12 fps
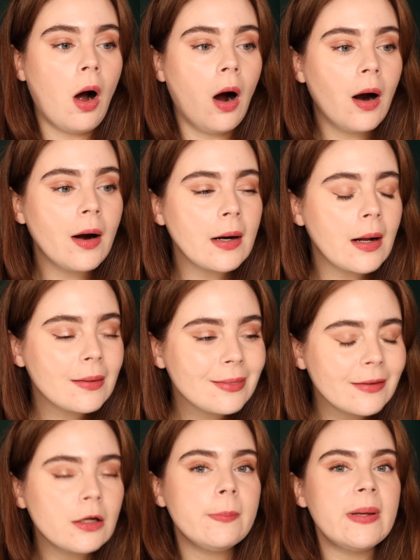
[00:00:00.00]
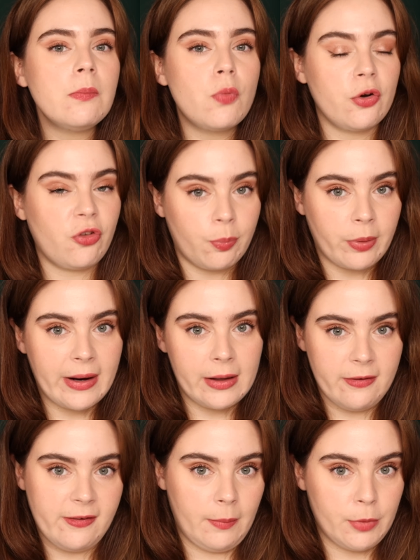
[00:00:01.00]
are a little bit more spring
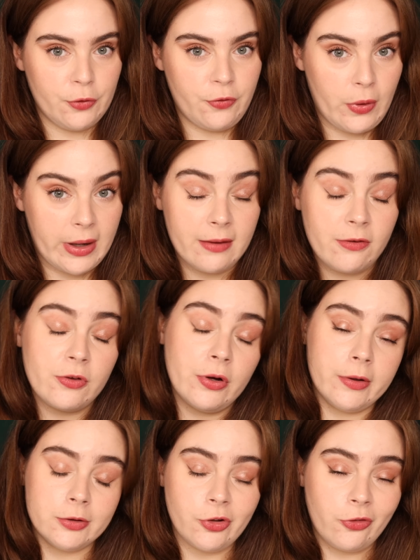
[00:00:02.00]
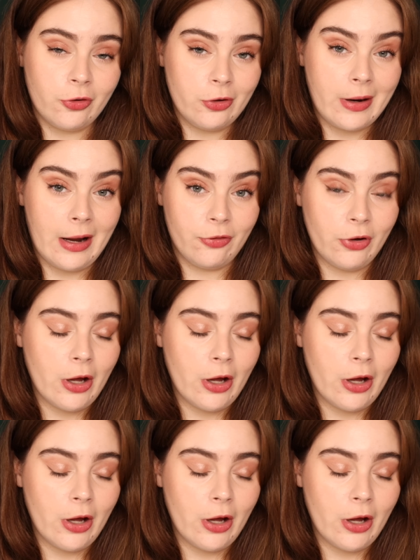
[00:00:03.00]
and summer focused. So just so you guys